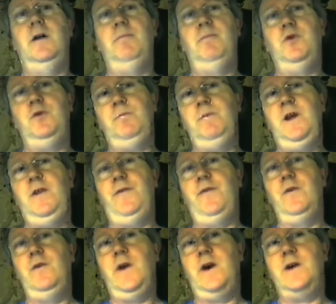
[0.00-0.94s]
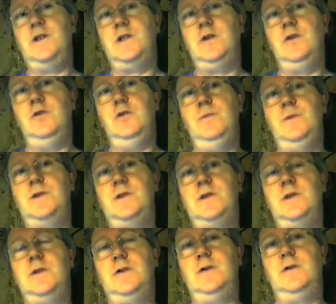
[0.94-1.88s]
put me through those
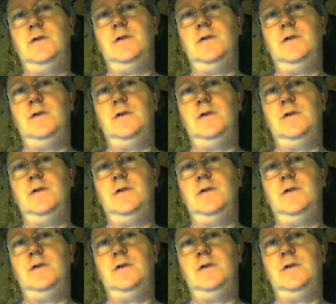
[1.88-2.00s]
hoops,